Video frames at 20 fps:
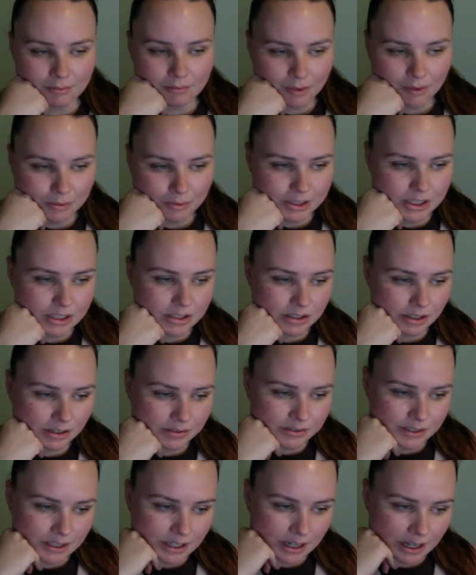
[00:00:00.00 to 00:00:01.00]
which is
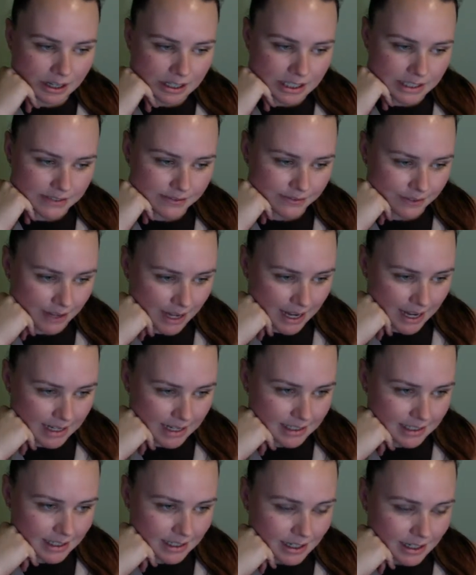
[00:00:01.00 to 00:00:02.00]
often hard to
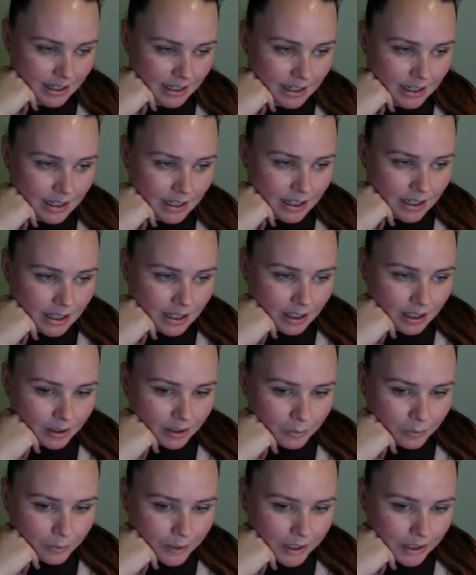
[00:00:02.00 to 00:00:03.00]
find
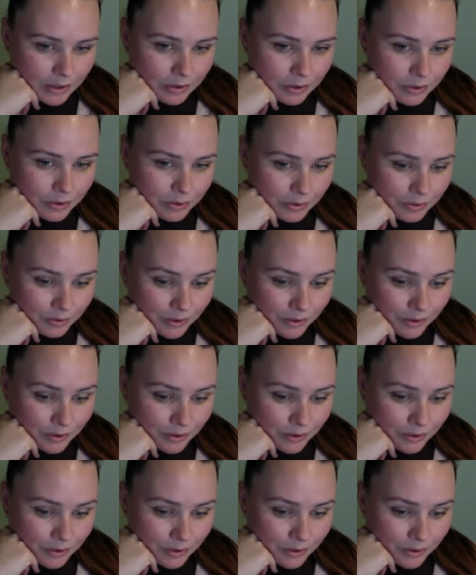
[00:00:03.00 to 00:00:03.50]
when you